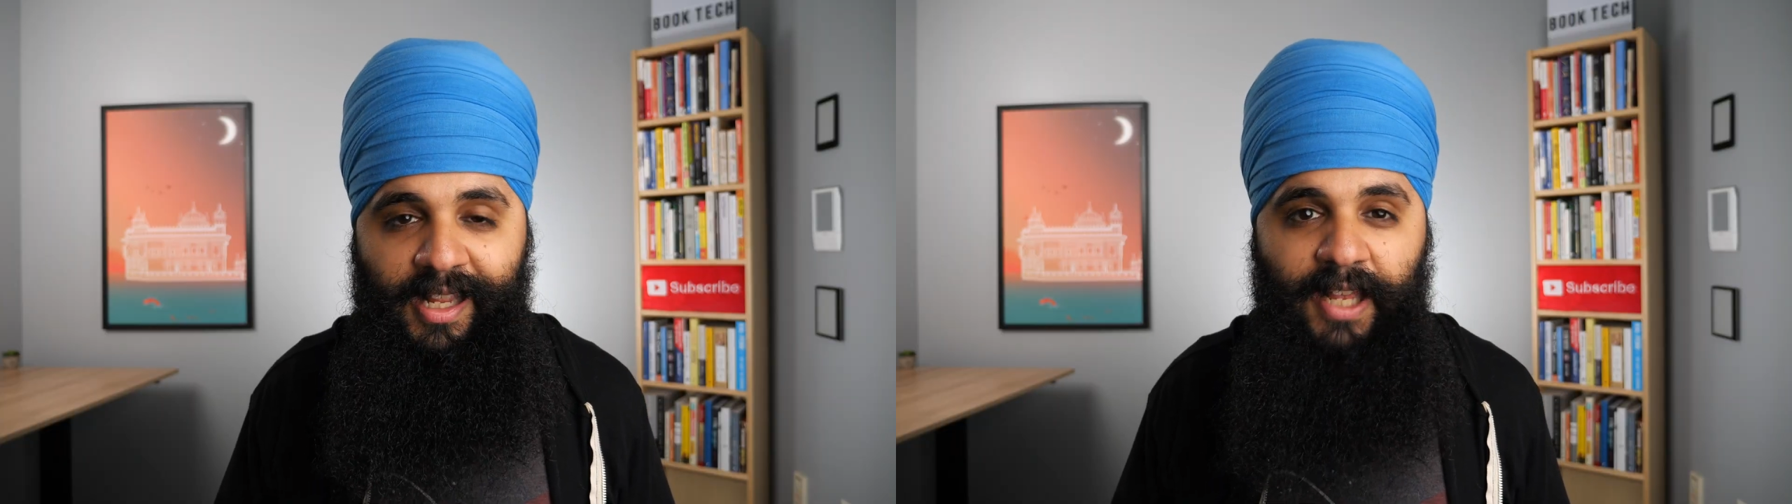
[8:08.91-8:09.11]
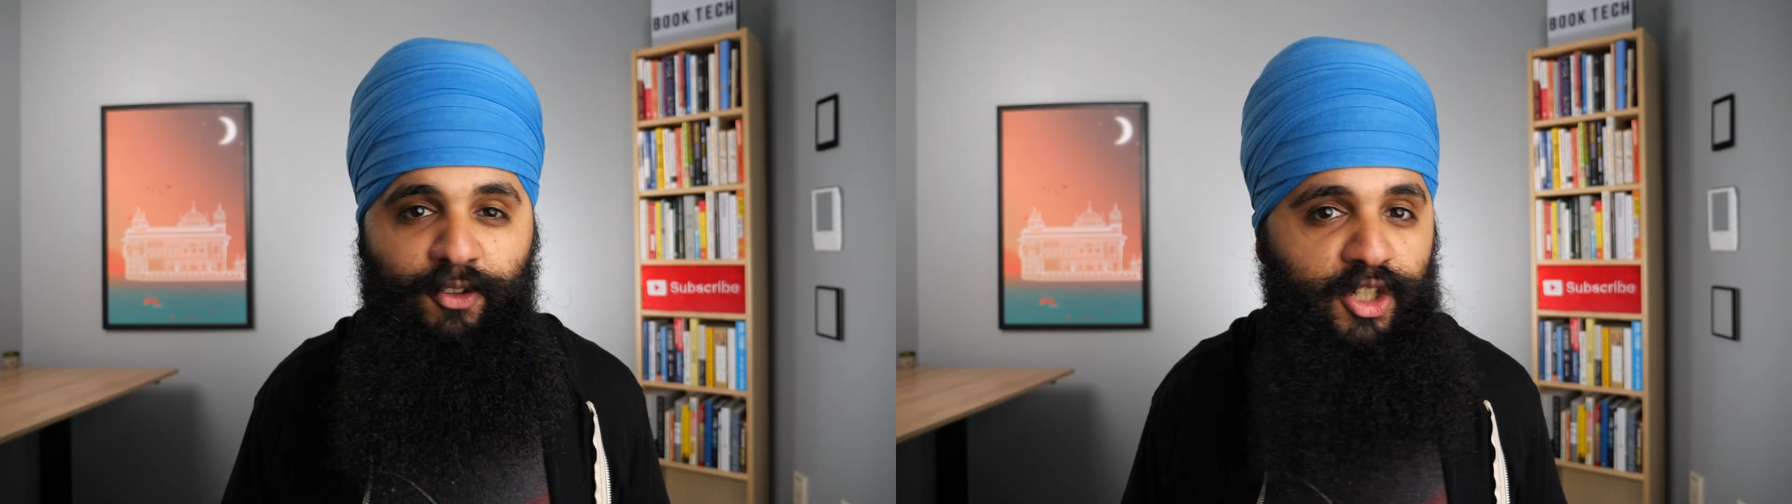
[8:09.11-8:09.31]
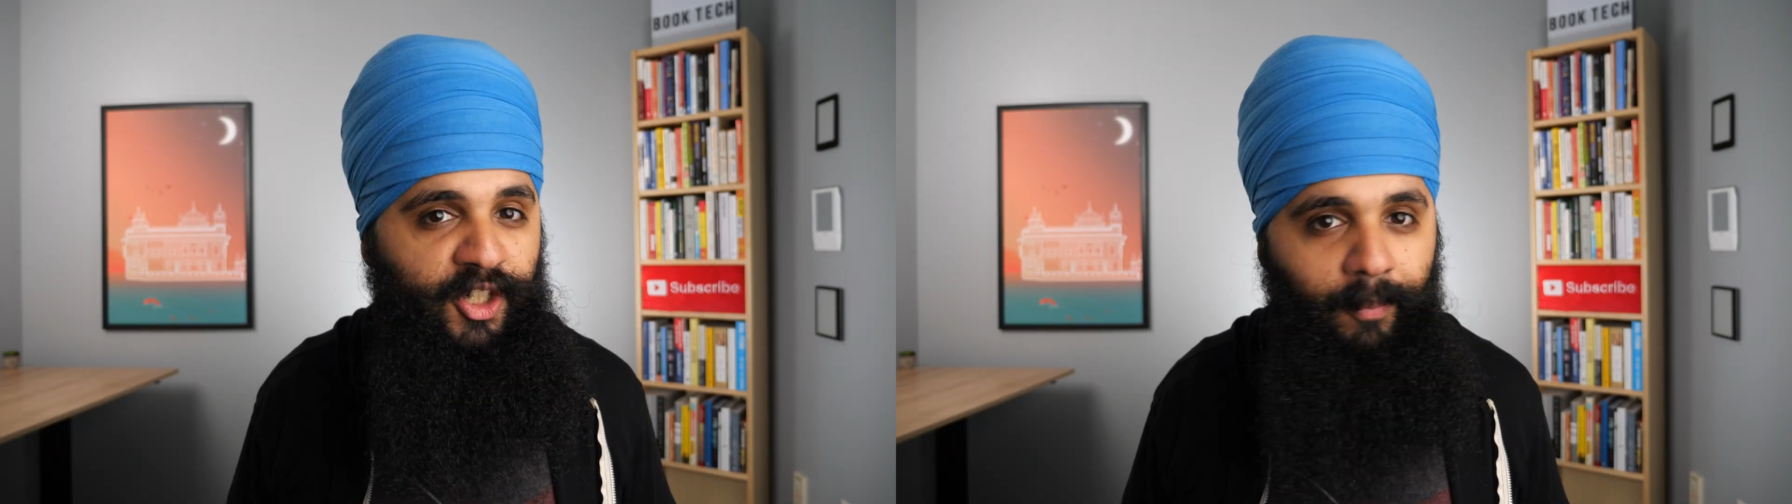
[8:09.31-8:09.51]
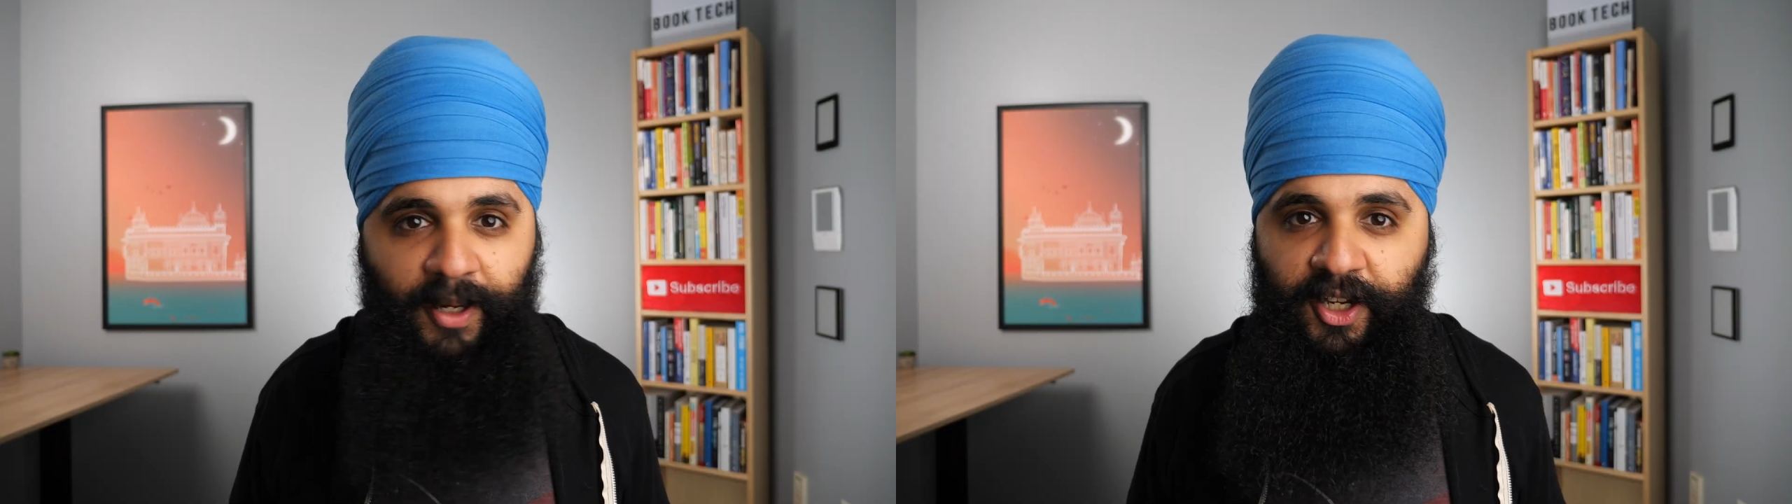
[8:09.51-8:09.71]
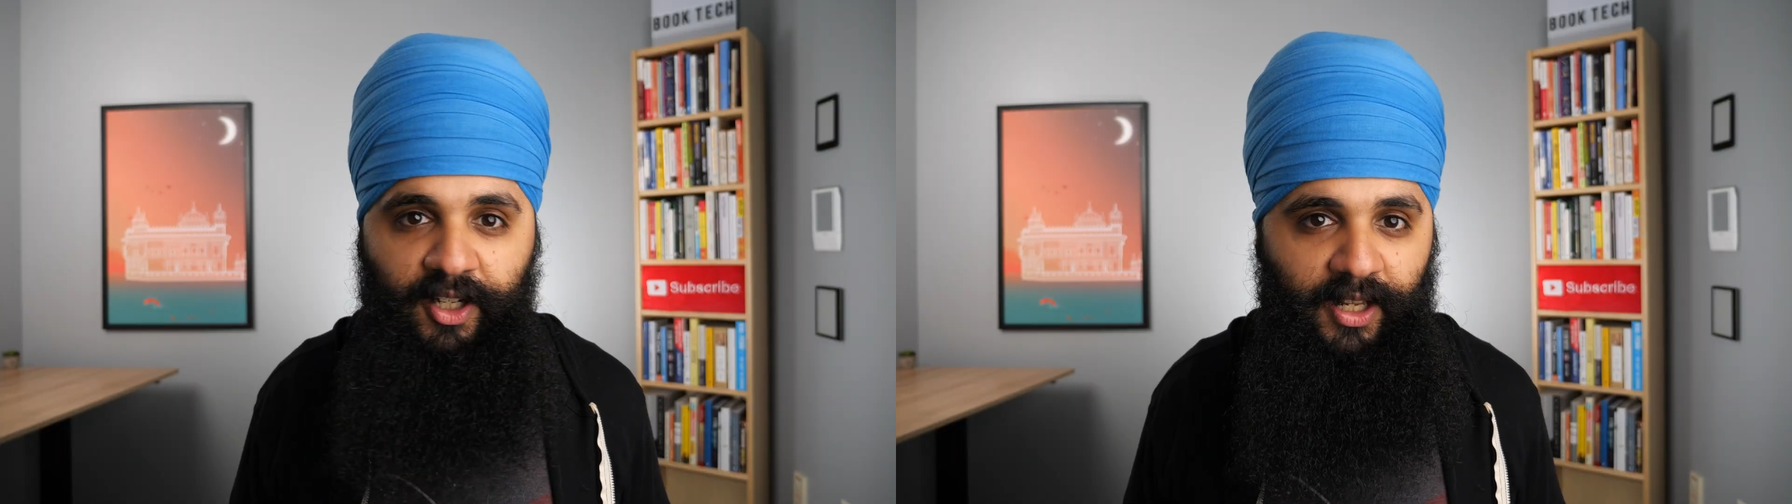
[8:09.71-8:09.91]
If you
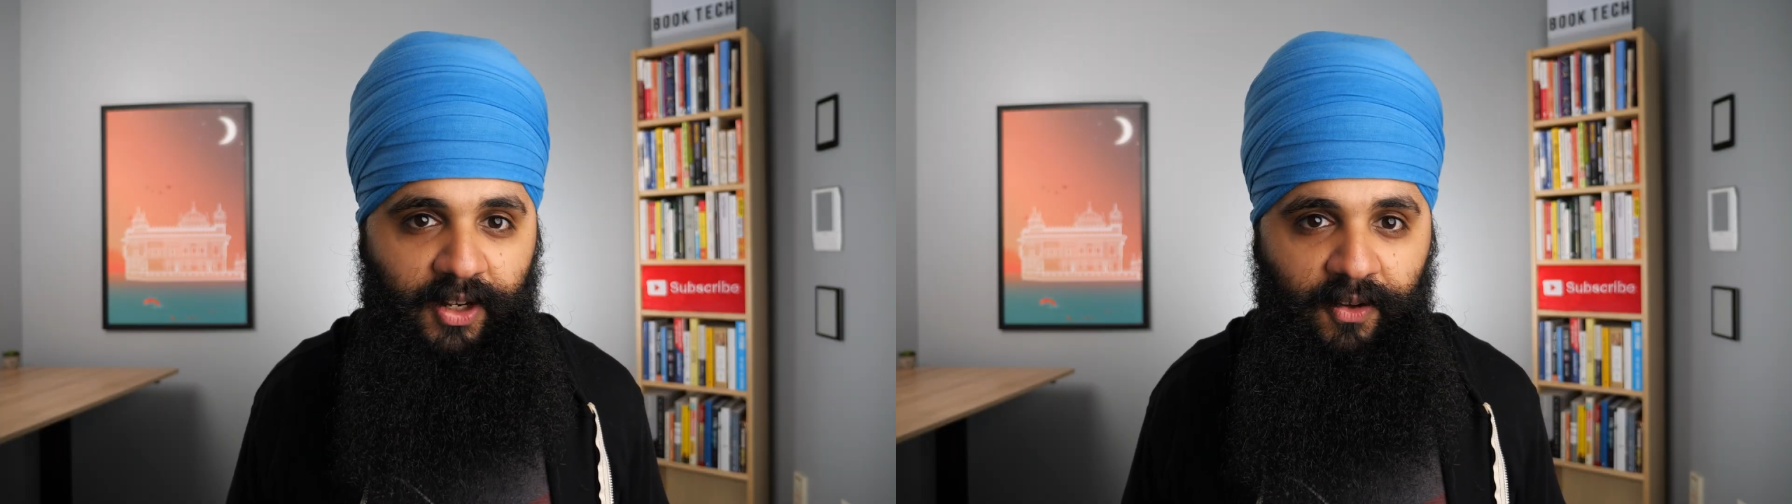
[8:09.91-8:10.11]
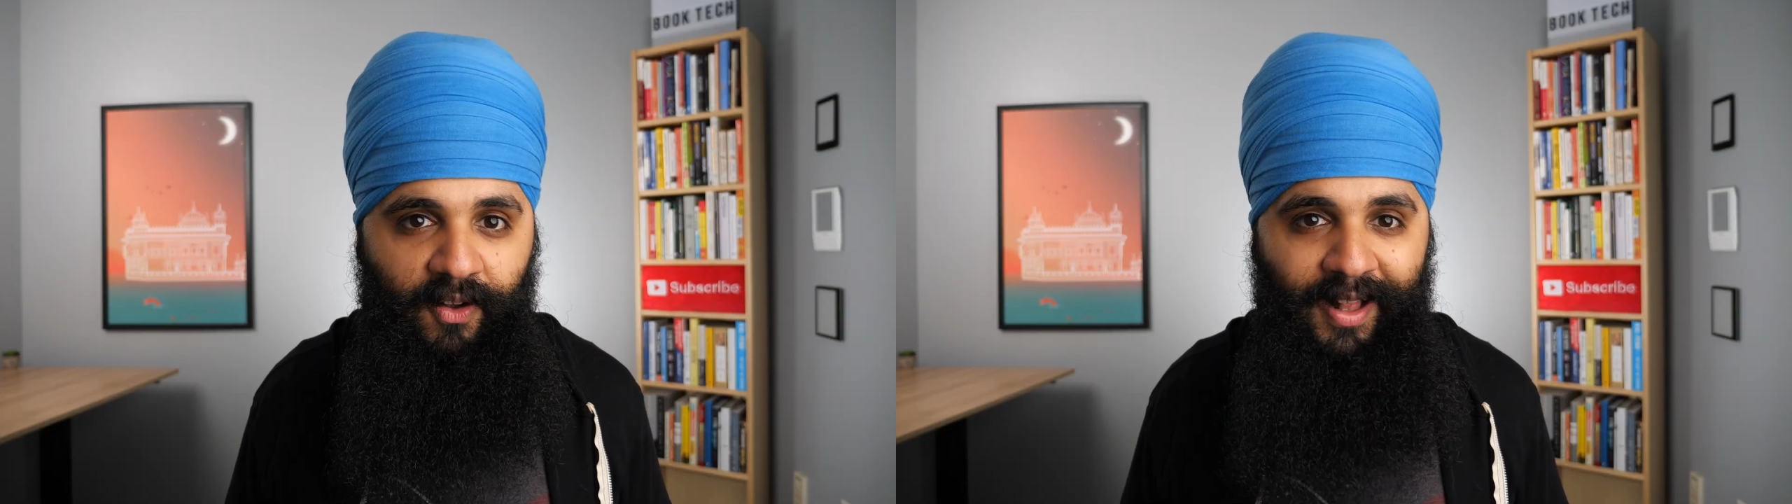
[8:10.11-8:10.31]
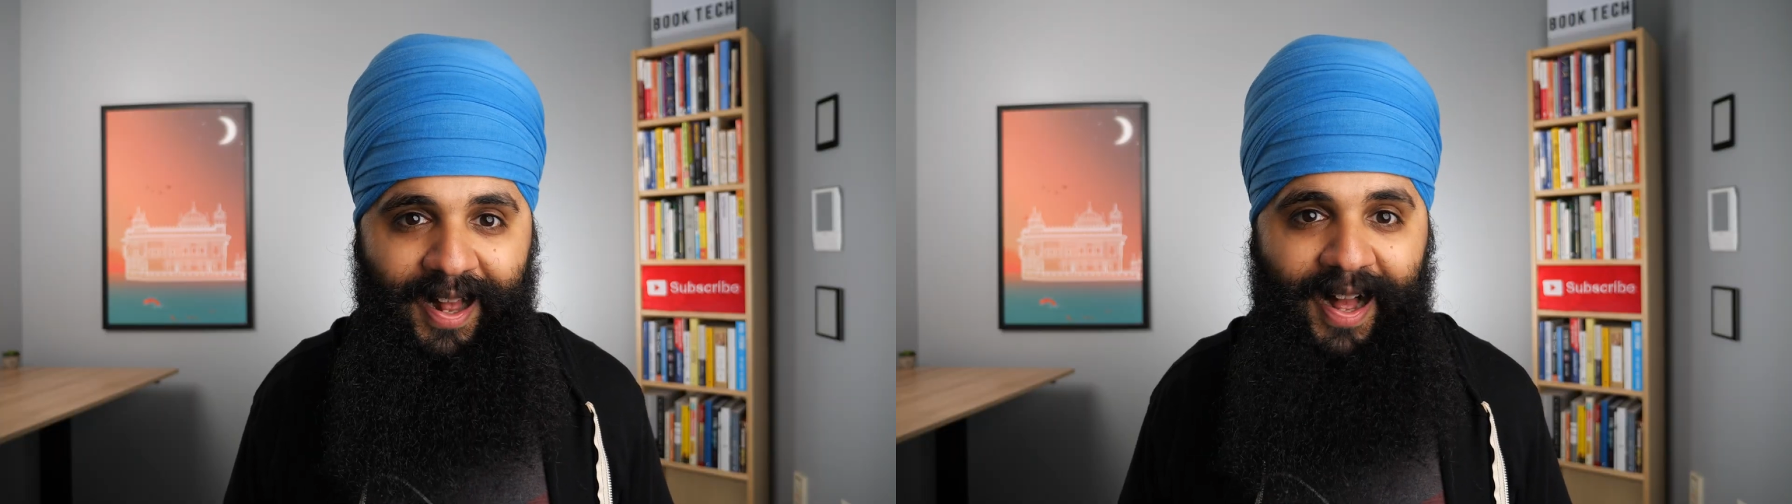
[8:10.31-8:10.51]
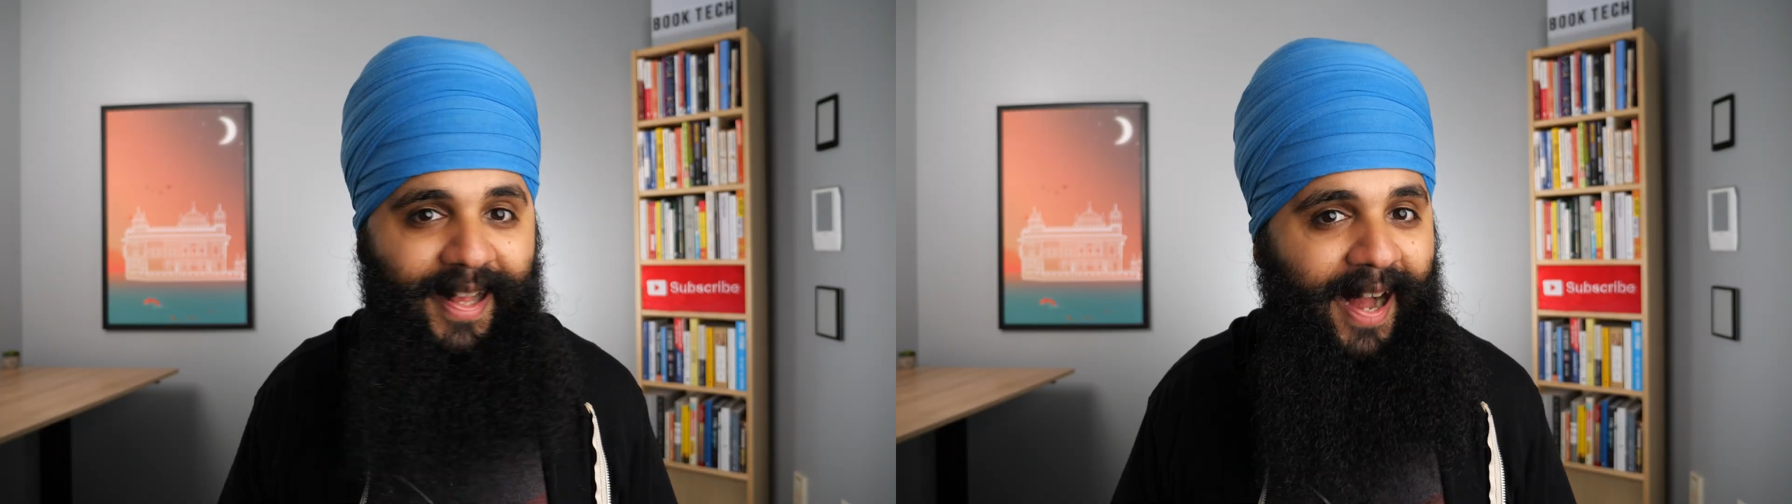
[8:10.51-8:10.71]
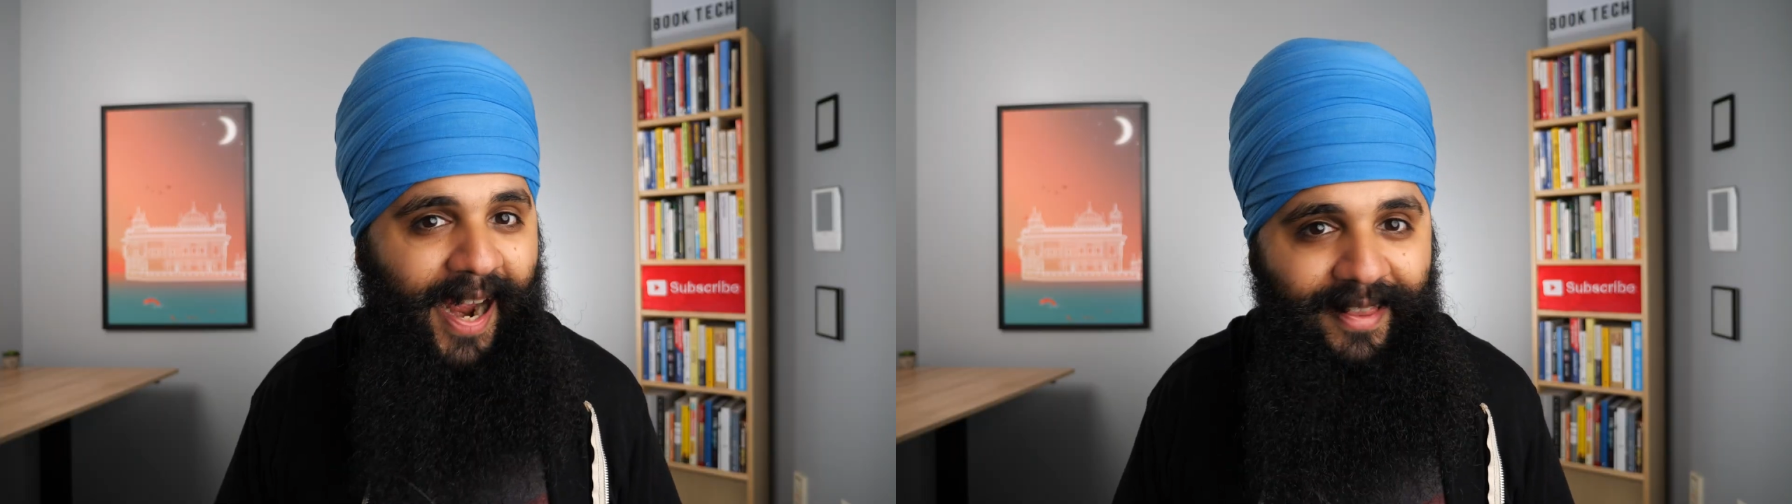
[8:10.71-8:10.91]
jailbreak your Kindle, I
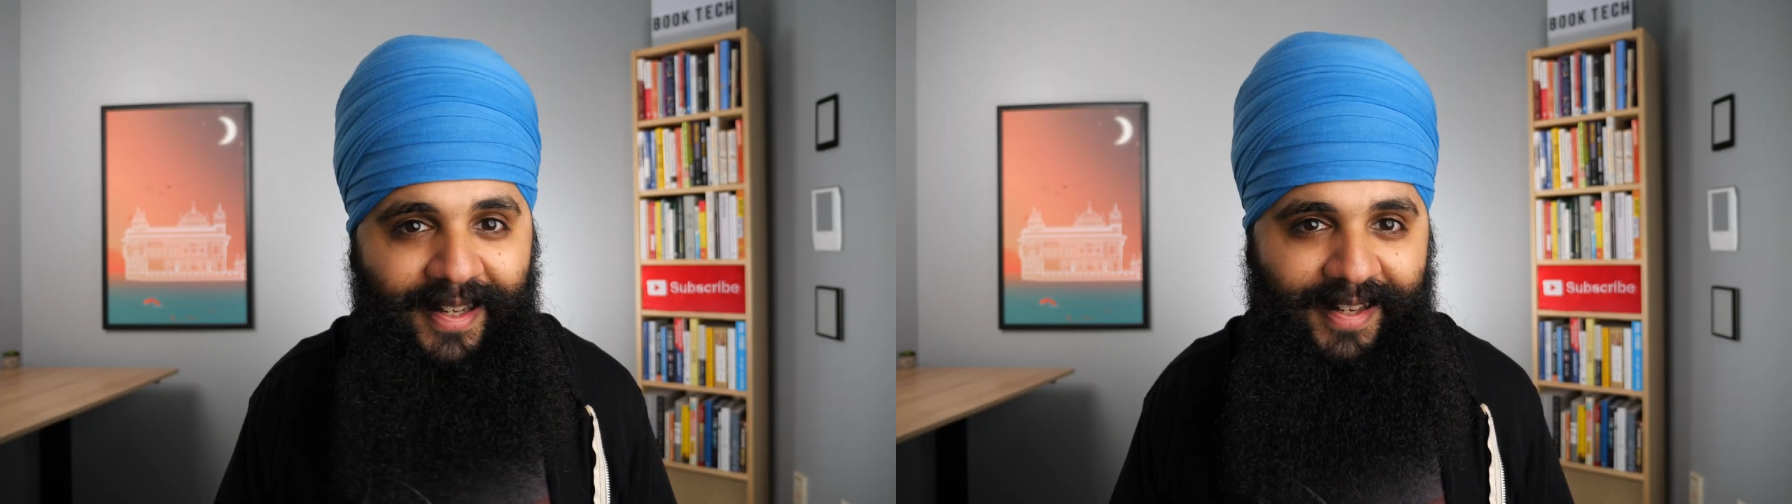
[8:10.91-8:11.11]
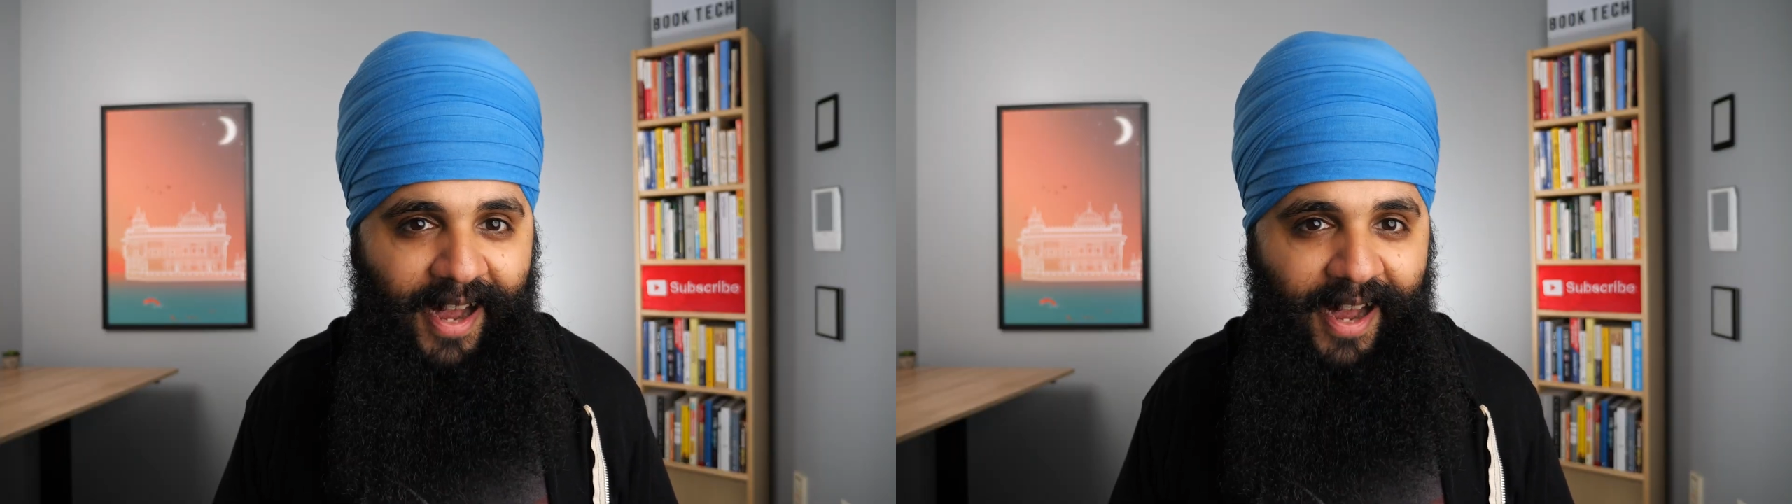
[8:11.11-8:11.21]
highly